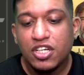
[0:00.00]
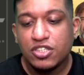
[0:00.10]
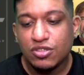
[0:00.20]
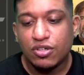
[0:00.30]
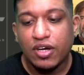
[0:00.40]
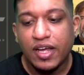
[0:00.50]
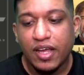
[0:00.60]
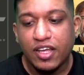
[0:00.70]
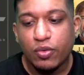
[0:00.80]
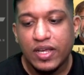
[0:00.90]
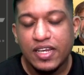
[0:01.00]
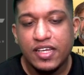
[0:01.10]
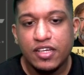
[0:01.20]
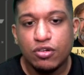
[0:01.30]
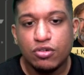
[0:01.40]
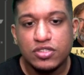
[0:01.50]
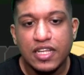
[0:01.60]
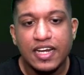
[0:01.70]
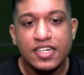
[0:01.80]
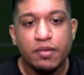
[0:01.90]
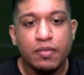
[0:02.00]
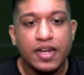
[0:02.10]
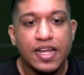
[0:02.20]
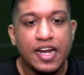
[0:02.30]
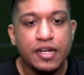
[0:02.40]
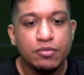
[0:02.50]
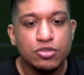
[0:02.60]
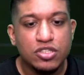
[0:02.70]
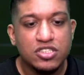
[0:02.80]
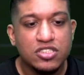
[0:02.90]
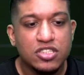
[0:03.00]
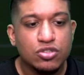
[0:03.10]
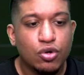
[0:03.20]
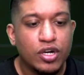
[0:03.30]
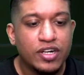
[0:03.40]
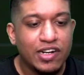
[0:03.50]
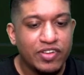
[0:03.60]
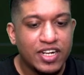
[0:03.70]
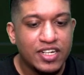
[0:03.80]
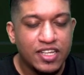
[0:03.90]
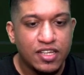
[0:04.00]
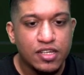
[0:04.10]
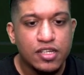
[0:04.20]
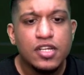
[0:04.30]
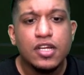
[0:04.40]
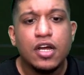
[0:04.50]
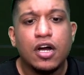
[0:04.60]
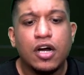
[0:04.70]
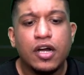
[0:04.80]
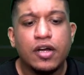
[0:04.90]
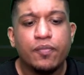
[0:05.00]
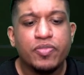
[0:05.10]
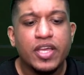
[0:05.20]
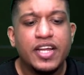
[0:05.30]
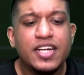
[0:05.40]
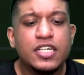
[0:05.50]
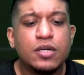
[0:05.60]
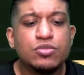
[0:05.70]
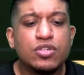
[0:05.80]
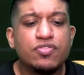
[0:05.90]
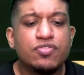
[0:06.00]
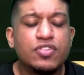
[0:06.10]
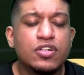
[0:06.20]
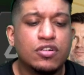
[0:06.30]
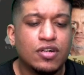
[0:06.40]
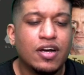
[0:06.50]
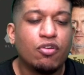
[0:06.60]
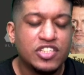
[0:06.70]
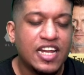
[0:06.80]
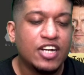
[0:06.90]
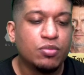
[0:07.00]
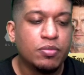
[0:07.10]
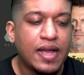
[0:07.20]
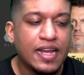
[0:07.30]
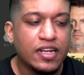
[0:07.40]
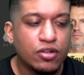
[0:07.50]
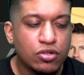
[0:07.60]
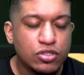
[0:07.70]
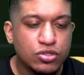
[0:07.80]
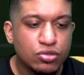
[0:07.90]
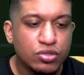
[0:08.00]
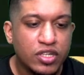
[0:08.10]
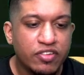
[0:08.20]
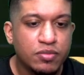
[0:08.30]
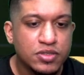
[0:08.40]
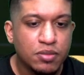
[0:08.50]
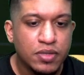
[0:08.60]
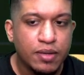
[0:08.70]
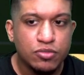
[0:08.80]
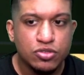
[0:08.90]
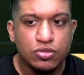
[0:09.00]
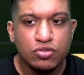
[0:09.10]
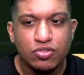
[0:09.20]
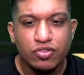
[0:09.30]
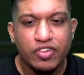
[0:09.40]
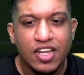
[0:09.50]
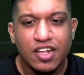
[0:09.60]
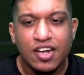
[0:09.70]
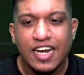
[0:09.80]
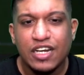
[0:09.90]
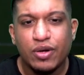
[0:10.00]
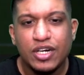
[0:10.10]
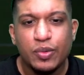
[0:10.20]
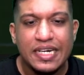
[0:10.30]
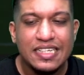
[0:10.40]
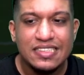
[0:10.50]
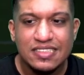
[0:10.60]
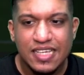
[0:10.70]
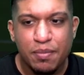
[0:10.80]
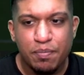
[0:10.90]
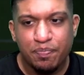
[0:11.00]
So I quickly select him and I add him. So this is the squad that we are taking. In terms of obviously I had to put Magnan also to give him some chem. So we are right now at 26 chem.